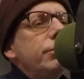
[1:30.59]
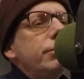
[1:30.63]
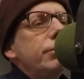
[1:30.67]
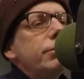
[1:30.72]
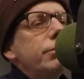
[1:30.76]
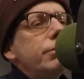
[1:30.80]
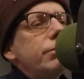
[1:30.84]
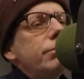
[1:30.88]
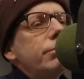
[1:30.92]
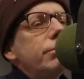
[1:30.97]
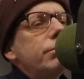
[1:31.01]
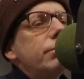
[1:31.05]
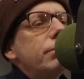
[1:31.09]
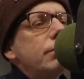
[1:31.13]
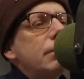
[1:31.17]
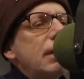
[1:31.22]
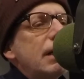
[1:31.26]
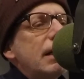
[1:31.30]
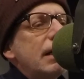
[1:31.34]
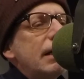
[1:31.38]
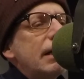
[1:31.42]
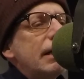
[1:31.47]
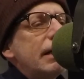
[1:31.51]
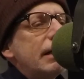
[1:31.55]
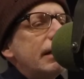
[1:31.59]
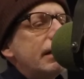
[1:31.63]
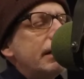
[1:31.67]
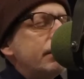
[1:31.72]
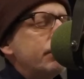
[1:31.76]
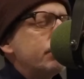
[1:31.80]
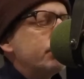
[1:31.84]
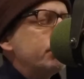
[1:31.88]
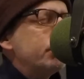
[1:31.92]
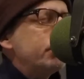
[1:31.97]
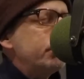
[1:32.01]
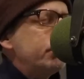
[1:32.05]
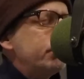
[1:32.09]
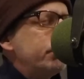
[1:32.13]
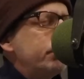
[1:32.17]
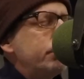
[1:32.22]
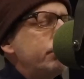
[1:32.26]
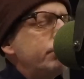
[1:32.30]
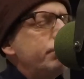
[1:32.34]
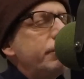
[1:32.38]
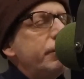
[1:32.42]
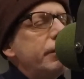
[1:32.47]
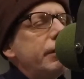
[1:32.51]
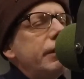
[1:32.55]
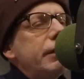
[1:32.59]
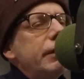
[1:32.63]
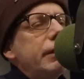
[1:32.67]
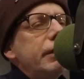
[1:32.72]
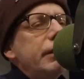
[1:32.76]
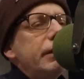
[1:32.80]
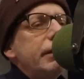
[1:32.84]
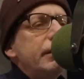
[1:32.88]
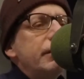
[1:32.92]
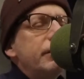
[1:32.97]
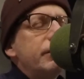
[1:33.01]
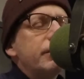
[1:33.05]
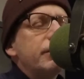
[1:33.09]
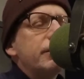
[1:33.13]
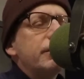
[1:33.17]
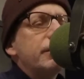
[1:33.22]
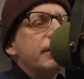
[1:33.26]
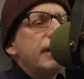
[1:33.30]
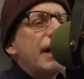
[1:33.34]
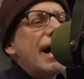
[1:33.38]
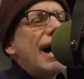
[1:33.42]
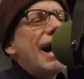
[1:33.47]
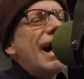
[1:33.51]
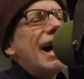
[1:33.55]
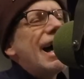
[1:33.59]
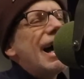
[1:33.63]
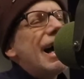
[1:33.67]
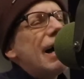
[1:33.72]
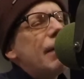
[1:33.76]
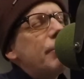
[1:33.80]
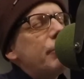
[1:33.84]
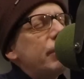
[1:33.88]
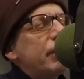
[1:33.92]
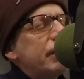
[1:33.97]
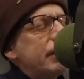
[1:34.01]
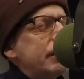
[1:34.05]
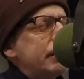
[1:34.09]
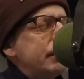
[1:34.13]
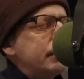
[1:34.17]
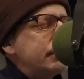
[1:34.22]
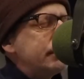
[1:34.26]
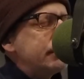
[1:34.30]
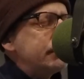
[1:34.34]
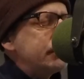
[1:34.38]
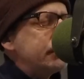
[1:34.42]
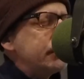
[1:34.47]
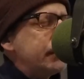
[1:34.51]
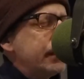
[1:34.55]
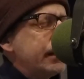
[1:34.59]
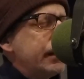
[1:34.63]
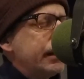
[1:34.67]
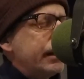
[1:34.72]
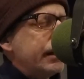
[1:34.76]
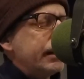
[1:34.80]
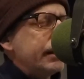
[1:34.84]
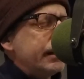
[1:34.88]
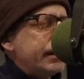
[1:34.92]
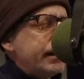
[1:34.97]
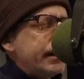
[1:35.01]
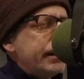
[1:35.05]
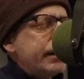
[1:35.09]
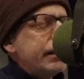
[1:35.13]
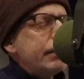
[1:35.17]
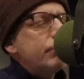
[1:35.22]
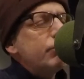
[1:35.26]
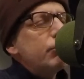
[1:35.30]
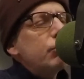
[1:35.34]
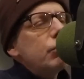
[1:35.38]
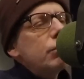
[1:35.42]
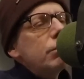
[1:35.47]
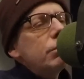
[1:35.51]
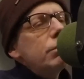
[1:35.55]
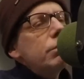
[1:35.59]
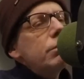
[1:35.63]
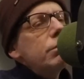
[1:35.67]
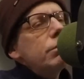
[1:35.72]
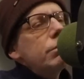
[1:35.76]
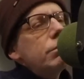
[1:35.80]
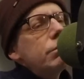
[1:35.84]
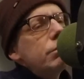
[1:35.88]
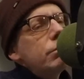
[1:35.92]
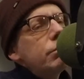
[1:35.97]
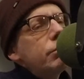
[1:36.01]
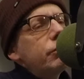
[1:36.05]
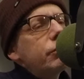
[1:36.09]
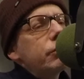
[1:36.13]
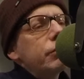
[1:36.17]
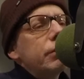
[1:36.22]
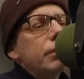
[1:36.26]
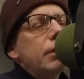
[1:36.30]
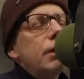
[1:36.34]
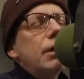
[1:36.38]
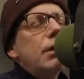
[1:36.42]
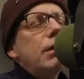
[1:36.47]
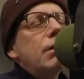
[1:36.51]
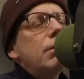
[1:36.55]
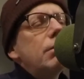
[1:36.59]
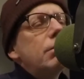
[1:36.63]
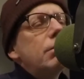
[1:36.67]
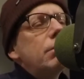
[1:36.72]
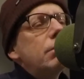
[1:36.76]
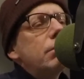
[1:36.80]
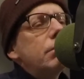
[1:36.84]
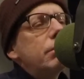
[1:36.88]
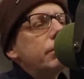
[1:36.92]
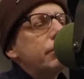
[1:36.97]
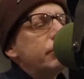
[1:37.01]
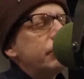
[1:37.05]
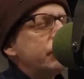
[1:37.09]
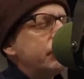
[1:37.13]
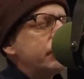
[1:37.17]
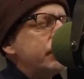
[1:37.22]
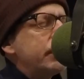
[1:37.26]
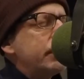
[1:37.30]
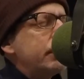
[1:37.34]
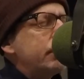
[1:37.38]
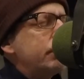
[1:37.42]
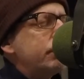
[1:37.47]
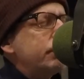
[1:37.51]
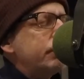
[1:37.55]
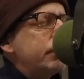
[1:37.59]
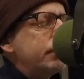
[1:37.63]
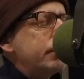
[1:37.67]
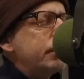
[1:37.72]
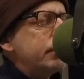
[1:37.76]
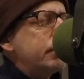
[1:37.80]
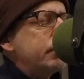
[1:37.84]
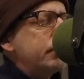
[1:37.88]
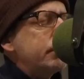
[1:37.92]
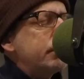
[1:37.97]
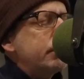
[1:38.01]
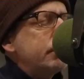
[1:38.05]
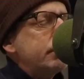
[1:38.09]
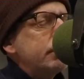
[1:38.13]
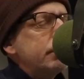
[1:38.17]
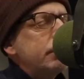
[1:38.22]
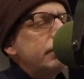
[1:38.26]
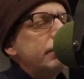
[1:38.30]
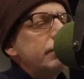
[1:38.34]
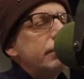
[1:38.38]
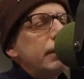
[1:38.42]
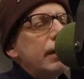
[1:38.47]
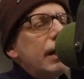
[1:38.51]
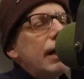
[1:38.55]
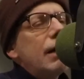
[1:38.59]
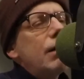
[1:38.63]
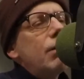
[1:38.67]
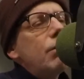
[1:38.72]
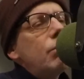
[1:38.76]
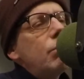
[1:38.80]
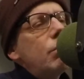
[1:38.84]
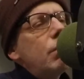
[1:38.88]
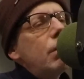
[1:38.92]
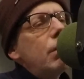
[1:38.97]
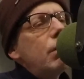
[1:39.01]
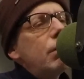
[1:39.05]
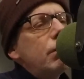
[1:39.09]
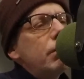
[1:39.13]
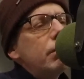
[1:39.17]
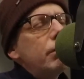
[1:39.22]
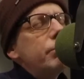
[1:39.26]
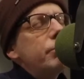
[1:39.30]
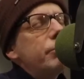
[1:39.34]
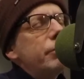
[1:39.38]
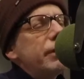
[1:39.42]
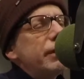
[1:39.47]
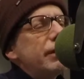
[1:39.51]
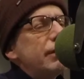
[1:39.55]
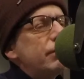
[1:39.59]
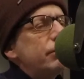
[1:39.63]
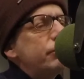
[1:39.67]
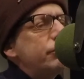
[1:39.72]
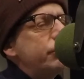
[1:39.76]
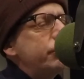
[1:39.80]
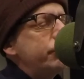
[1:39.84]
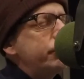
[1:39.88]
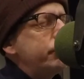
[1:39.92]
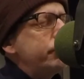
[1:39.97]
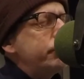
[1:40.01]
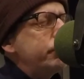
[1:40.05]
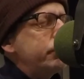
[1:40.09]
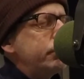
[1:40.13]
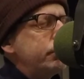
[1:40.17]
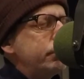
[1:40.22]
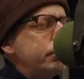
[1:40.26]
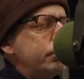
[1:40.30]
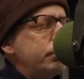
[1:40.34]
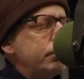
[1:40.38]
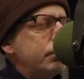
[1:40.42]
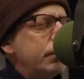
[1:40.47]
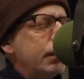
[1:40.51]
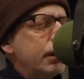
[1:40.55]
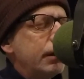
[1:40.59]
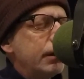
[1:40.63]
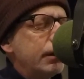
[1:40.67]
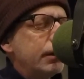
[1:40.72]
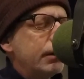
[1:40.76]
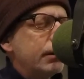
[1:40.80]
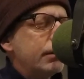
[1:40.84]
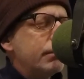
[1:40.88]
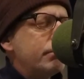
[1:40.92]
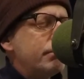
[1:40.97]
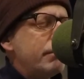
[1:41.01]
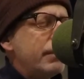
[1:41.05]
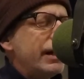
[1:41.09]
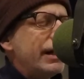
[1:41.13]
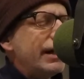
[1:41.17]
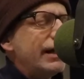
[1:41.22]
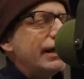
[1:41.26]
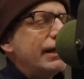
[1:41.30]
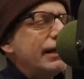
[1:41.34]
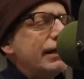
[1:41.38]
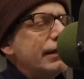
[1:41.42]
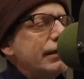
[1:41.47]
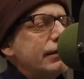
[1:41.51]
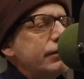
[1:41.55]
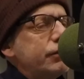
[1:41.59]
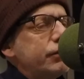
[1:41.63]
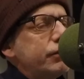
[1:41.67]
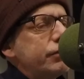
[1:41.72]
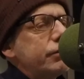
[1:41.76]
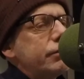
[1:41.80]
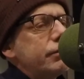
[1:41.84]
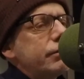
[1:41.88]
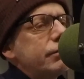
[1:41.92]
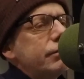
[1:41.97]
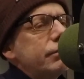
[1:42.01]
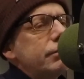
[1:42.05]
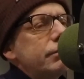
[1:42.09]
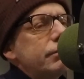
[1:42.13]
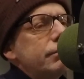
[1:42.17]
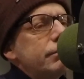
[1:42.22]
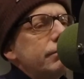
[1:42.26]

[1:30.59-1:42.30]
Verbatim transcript: you like rubies and diamonds and emeralds and gold and silver? And I wanna build you a mansion.